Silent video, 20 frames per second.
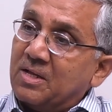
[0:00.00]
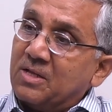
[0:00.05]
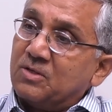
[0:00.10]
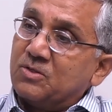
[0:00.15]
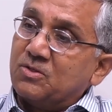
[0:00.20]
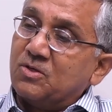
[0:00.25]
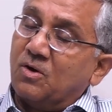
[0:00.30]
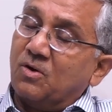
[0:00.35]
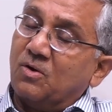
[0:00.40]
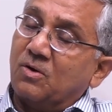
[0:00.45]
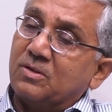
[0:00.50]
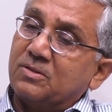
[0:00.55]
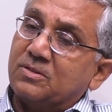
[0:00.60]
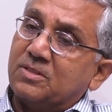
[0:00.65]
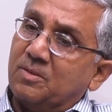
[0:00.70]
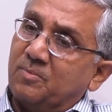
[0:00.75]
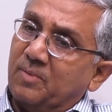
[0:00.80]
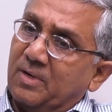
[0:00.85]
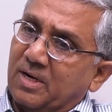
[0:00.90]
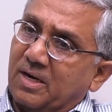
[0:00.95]
So
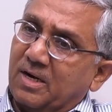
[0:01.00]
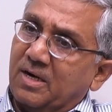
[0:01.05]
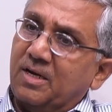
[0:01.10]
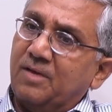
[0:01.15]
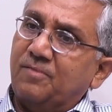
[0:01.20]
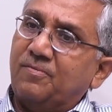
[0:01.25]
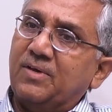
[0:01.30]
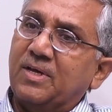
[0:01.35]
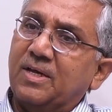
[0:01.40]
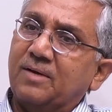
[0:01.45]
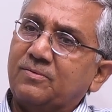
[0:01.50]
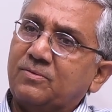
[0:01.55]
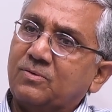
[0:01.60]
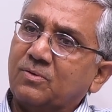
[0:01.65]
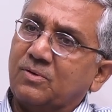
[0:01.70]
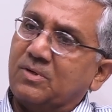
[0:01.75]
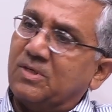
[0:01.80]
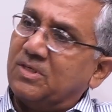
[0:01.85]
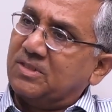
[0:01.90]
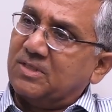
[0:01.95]
similarly, we have
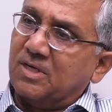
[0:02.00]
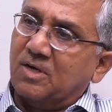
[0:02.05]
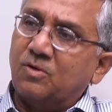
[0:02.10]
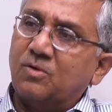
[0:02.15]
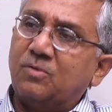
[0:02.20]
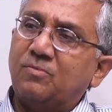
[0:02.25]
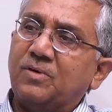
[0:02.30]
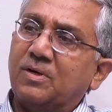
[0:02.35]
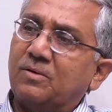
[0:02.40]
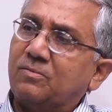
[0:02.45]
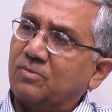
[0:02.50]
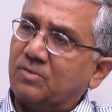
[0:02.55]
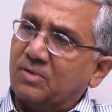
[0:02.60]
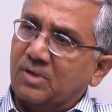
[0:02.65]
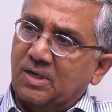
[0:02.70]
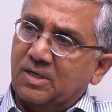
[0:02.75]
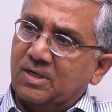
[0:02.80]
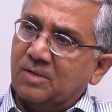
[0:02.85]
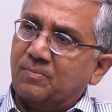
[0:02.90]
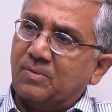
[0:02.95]
to reach out, we have to
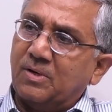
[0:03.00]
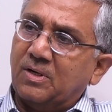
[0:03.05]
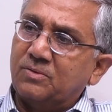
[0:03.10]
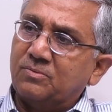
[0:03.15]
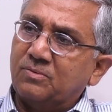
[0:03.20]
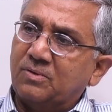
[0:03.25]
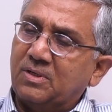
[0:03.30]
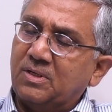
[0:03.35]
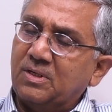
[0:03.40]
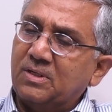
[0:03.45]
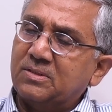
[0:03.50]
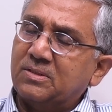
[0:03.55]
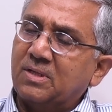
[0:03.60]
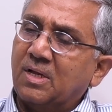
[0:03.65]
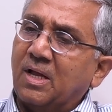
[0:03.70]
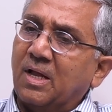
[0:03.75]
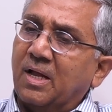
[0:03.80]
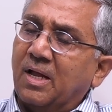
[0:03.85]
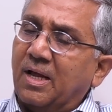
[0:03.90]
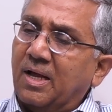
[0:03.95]
create opportunities.
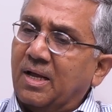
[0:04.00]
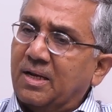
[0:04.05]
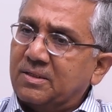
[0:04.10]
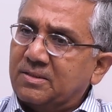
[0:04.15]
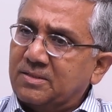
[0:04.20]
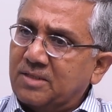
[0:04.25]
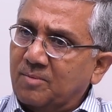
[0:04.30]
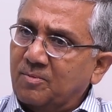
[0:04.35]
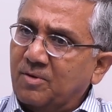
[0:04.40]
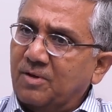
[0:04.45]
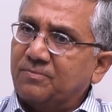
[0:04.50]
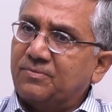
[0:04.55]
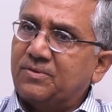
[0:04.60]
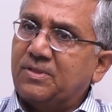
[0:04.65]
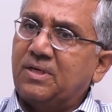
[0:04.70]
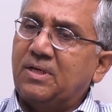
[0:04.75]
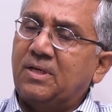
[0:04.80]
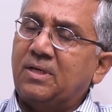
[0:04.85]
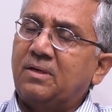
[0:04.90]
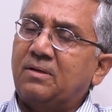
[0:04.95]
And some of
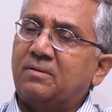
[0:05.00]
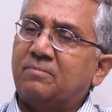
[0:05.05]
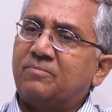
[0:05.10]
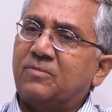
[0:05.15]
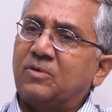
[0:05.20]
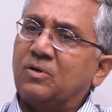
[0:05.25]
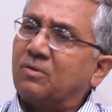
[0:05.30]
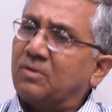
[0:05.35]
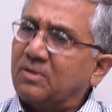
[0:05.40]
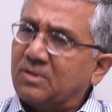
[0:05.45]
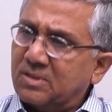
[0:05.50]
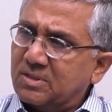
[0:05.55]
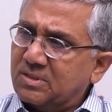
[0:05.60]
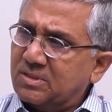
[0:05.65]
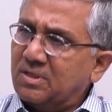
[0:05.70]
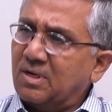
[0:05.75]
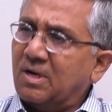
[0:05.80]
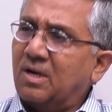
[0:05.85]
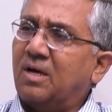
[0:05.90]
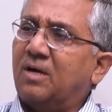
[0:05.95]
the,
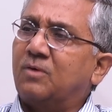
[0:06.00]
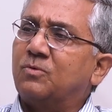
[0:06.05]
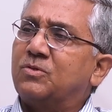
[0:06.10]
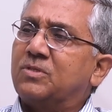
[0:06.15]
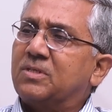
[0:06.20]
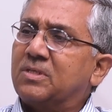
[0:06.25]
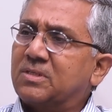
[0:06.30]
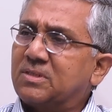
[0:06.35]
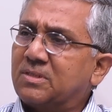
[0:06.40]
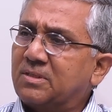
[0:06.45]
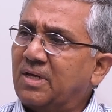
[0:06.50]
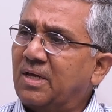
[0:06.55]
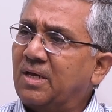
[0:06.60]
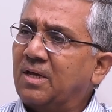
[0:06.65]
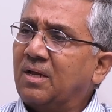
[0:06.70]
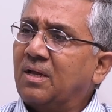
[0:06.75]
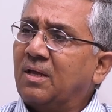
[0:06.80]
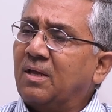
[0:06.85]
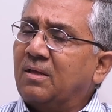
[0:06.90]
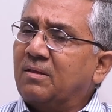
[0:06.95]
industrial houses,
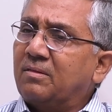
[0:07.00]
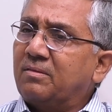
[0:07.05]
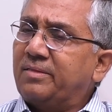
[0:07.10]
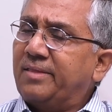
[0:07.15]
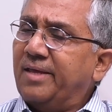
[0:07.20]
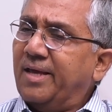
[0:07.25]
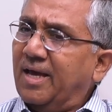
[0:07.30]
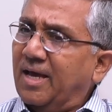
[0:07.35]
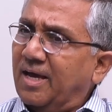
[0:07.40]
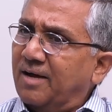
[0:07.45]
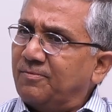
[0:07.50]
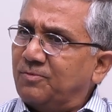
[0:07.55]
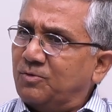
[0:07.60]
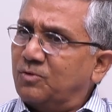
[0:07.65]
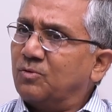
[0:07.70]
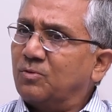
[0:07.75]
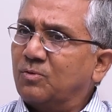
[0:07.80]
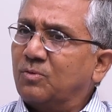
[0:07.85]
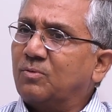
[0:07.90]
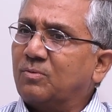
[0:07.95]
they have
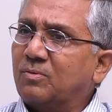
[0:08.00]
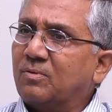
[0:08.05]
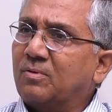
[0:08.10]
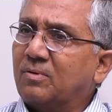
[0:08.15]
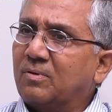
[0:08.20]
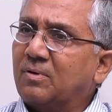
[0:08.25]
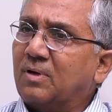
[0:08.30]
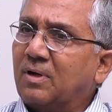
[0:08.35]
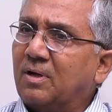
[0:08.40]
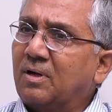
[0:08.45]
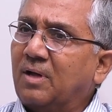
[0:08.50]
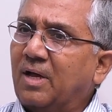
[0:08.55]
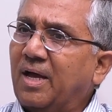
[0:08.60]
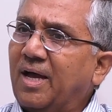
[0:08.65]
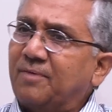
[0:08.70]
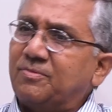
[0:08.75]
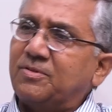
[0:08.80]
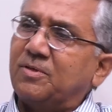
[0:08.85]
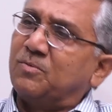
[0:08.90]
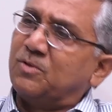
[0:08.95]
to
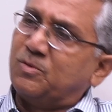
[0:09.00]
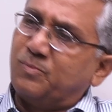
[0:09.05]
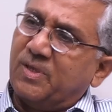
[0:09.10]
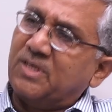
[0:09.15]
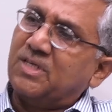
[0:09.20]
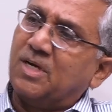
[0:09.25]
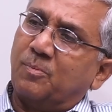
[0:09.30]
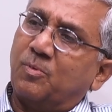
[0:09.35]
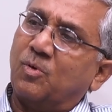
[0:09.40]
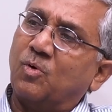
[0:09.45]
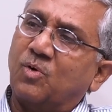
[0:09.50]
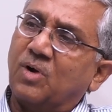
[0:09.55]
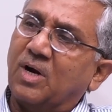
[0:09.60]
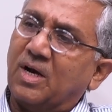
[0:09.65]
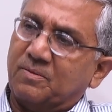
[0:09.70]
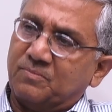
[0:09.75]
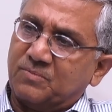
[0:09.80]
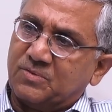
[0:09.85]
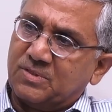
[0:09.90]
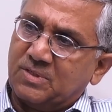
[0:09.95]
have some special
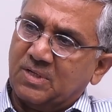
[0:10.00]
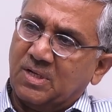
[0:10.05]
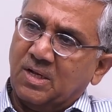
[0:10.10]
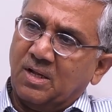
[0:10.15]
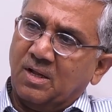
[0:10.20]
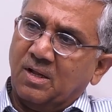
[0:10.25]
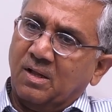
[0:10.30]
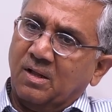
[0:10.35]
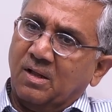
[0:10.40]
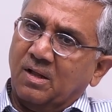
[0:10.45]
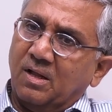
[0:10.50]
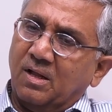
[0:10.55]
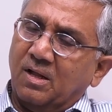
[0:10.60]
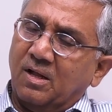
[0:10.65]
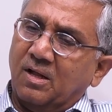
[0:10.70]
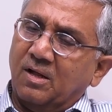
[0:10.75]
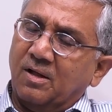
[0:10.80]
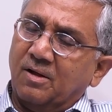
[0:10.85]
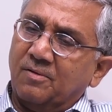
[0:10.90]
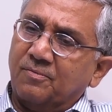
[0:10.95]
programs
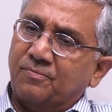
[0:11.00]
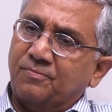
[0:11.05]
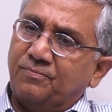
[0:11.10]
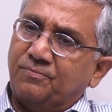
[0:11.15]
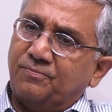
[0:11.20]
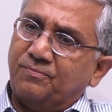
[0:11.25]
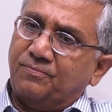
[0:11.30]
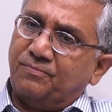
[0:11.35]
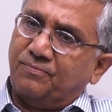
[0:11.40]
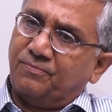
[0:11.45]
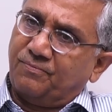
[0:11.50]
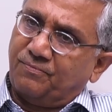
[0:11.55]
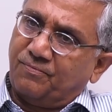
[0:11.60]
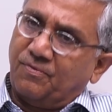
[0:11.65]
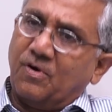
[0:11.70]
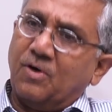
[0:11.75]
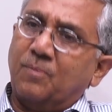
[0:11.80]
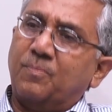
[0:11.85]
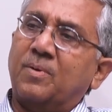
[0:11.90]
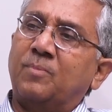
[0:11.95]

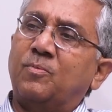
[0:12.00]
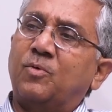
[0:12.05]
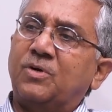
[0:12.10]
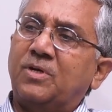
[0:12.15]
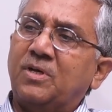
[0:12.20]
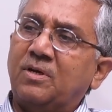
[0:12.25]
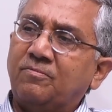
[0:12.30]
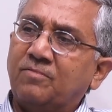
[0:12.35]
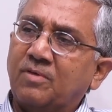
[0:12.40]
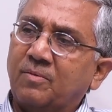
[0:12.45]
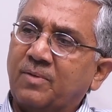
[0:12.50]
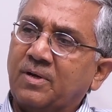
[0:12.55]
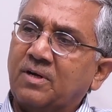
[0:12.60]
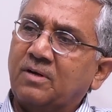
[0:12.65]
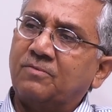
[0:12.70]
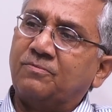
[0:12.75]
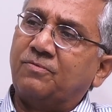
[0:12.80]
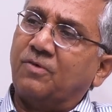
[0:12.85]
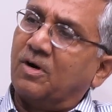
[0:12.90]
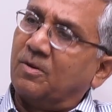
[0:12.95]
for promoting
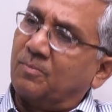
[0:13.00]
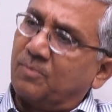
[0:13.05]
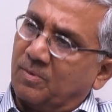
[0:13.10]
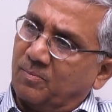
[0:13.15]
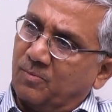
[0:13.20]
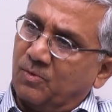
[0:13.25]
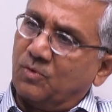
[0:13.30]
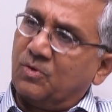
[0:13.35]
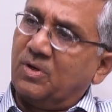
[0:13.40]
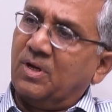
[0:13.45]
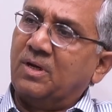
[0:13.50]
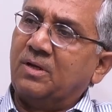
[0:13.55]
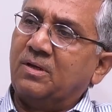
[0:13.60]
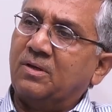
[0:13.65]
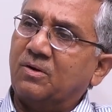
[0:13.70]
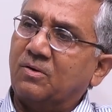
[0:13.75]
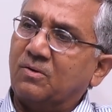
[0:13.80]
women, for promoting,